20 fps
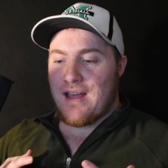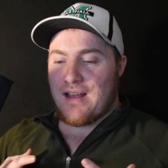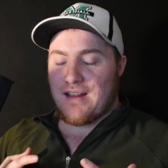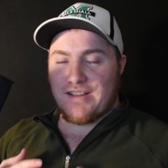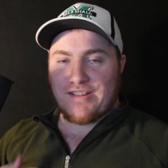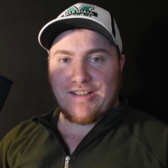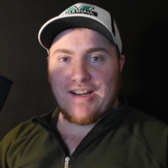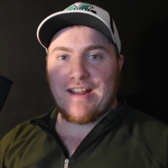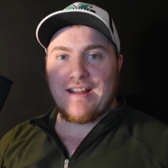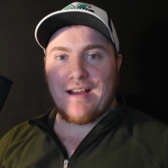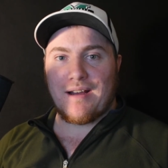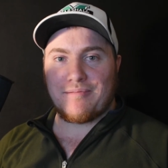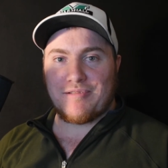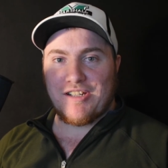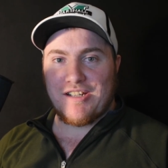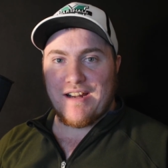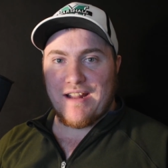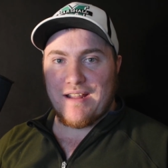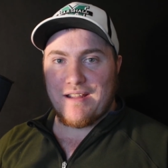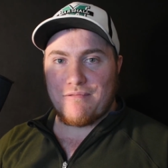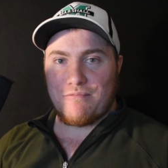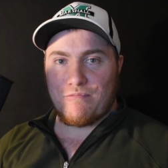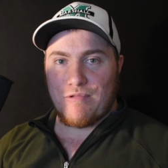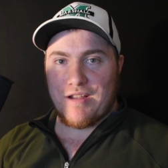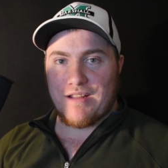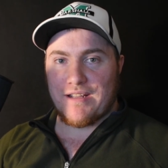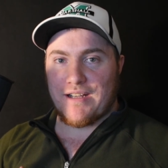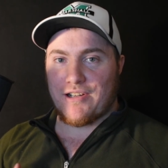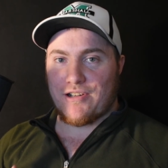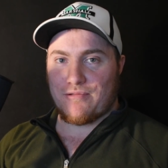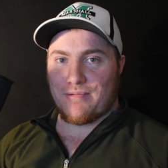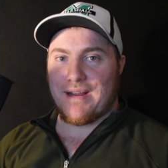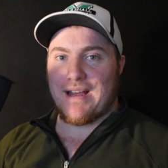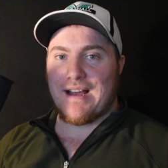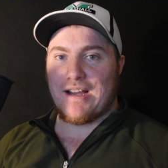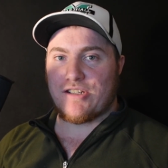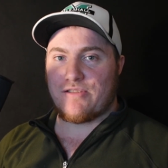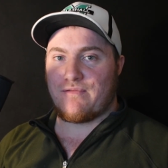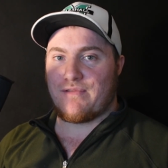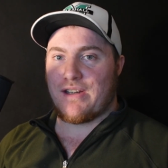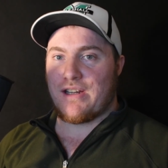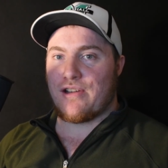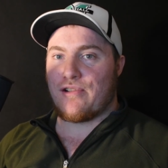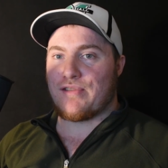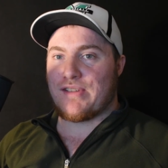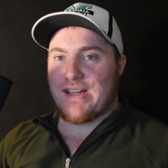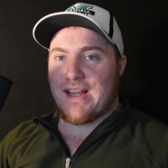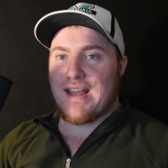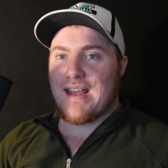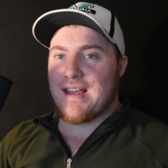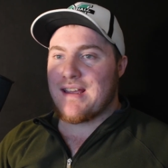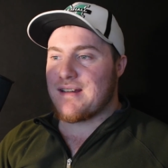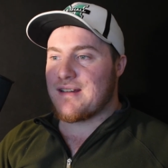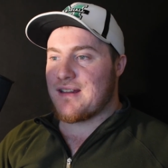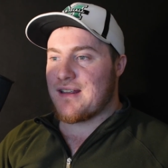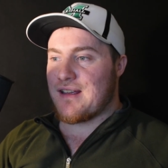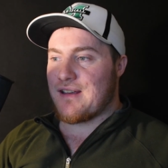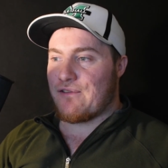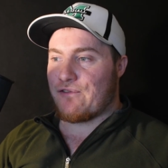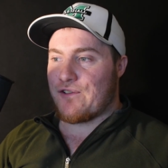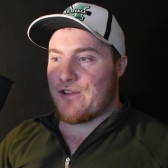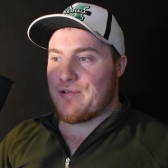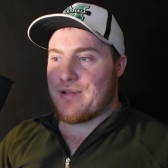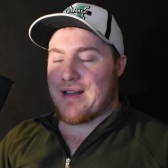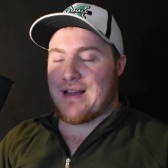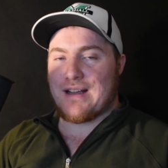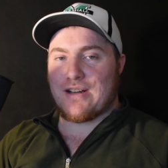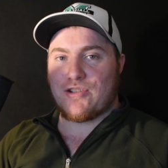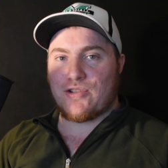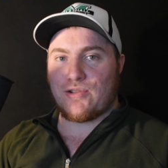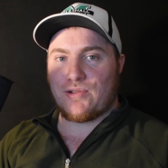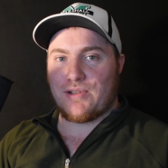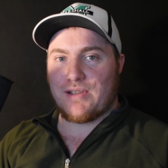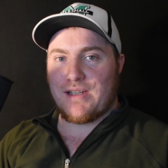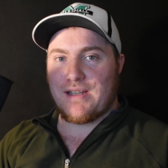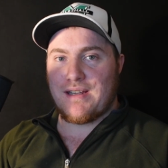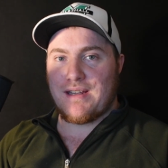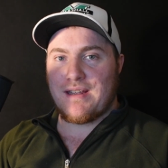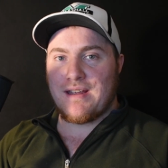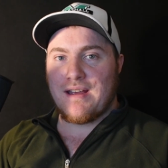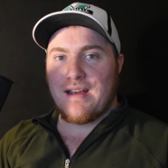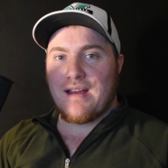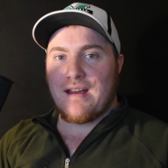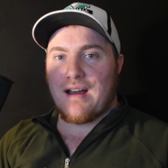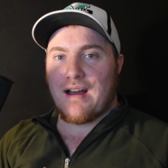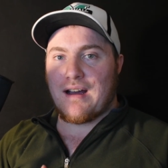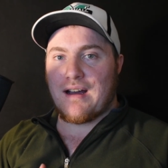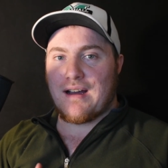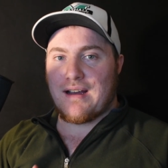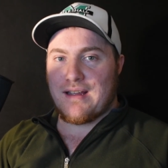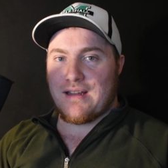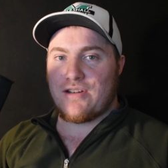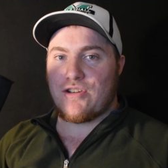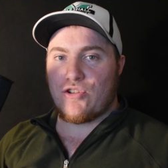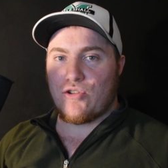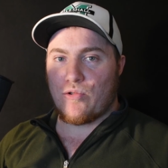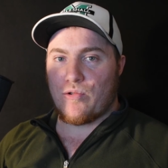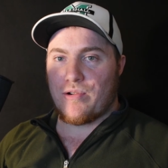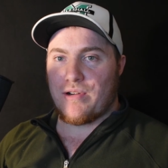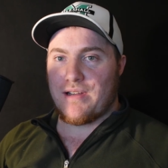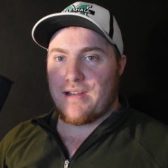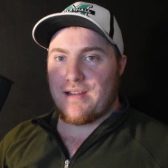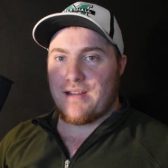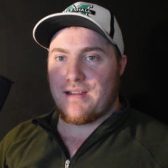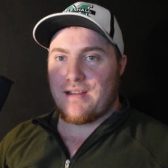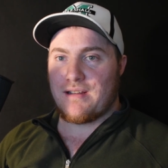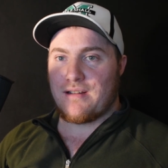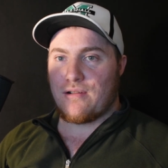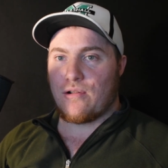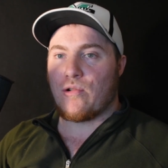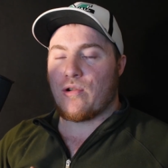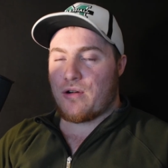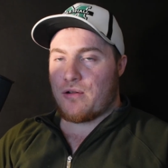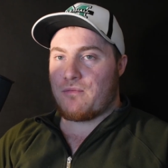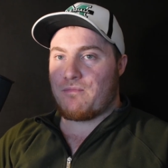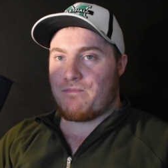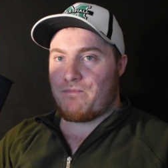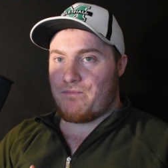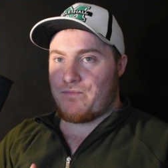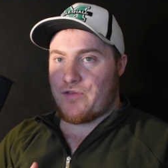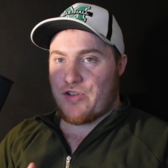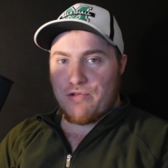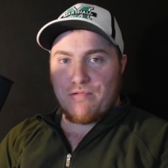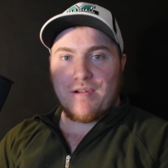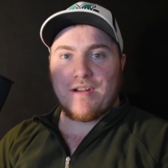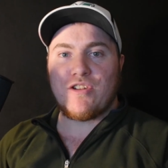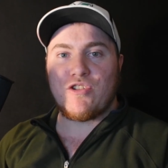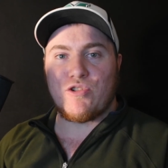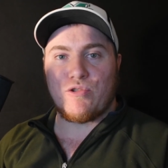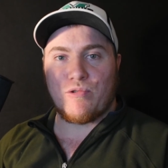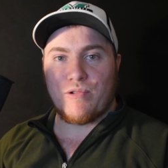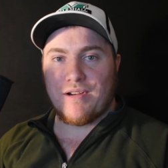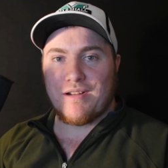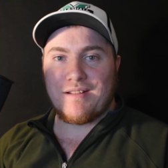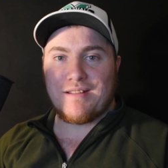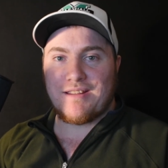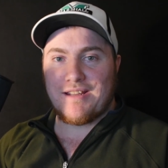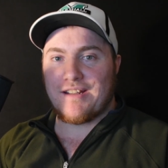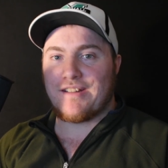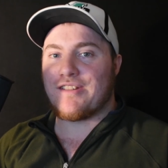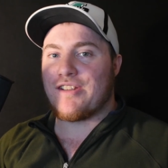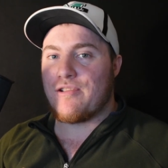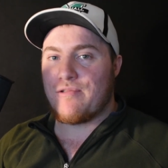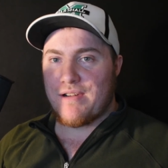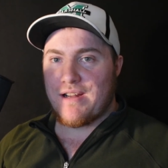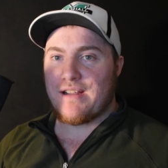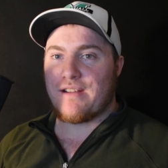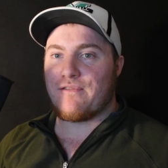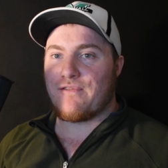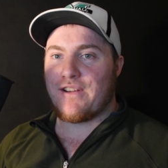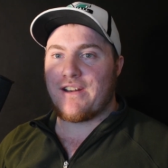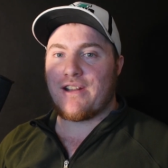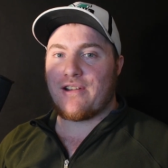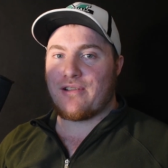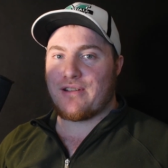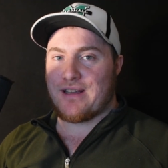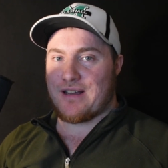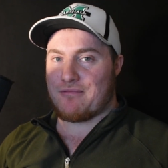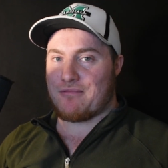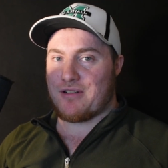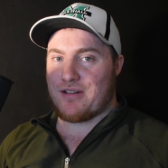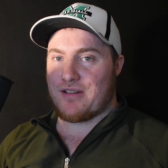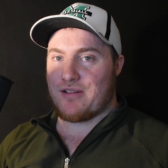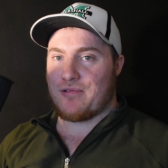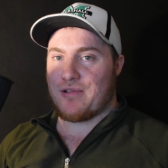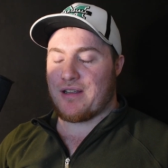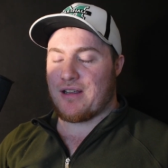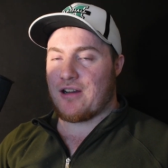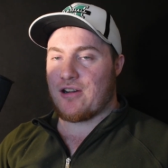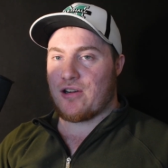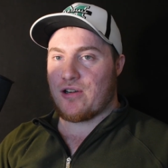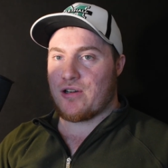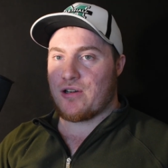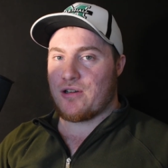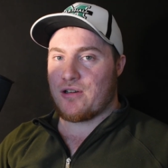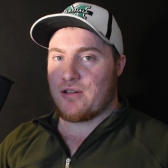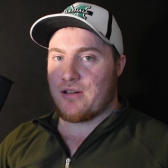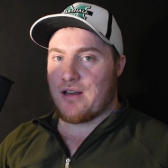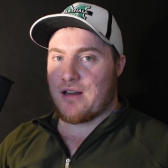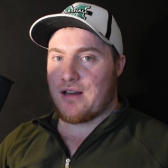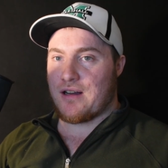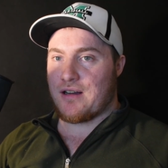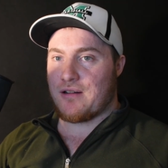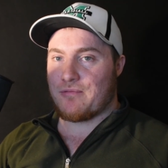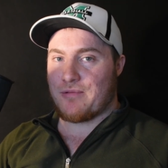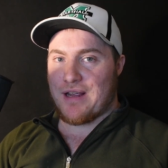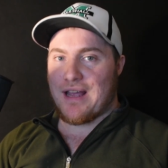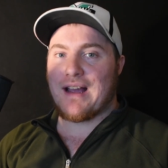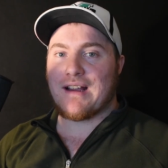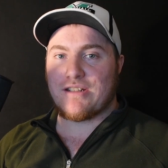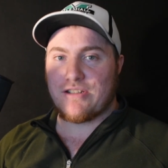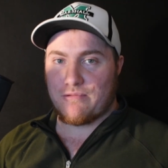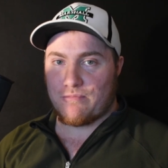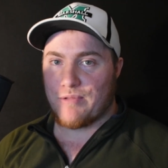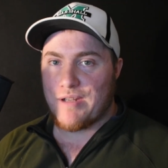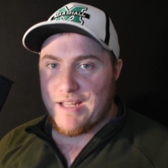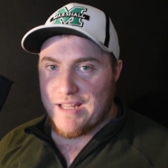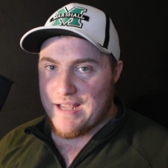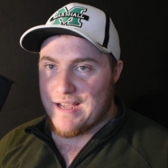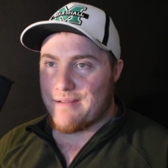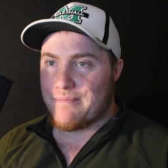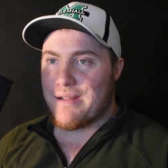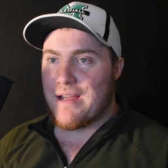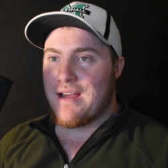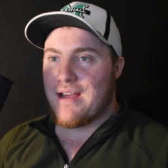stay up to date with our reaction videos. And if you actually enjoy or do enjoy this unique video that we're doing, our reaction recap,